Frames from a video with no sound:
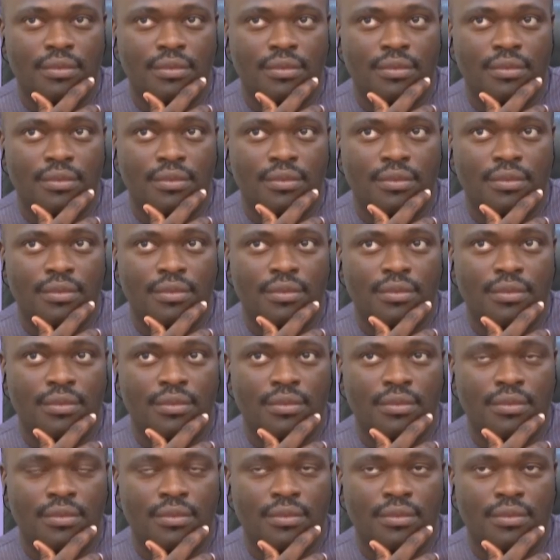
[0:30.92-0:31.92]

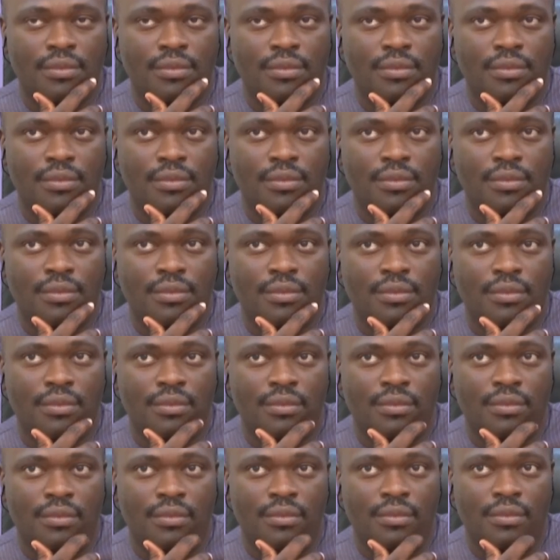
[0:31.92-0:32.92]

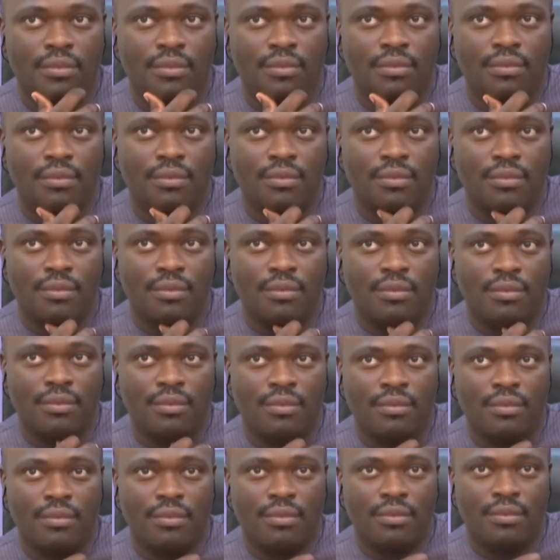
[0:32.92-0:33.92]

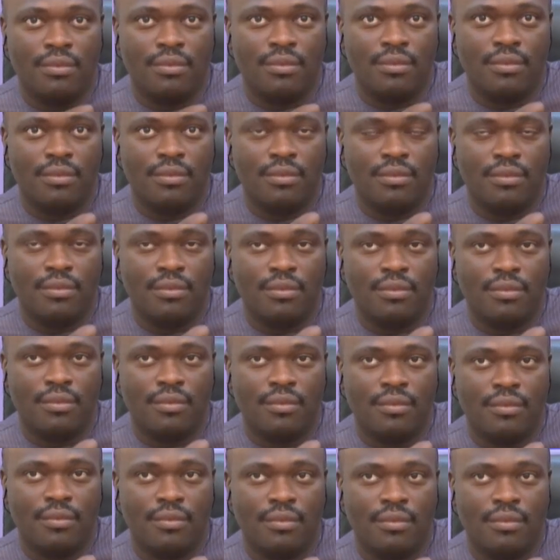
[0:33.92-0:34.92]

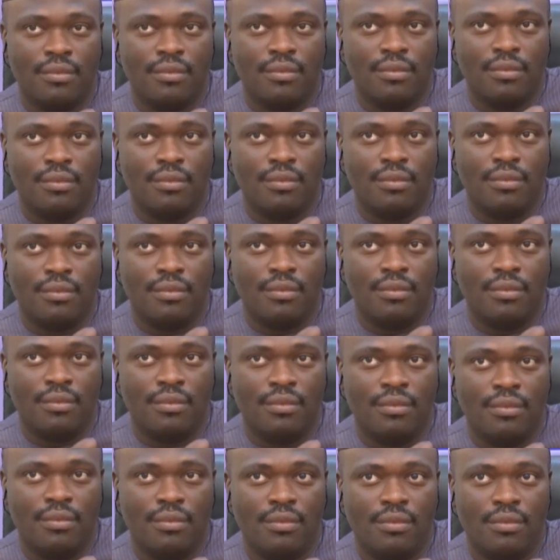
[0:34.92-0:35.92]

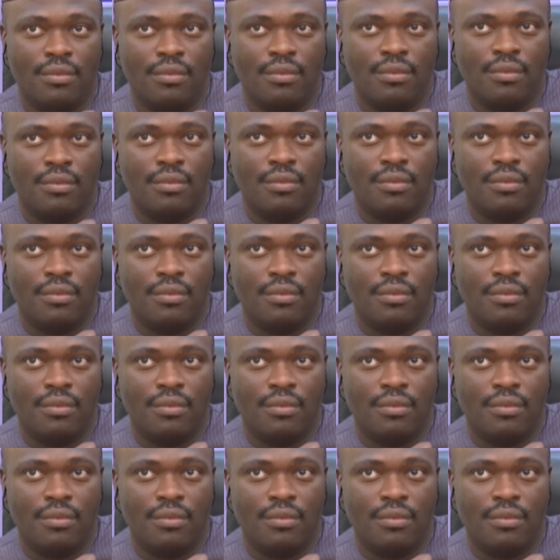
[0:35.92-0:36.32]
(not speaking)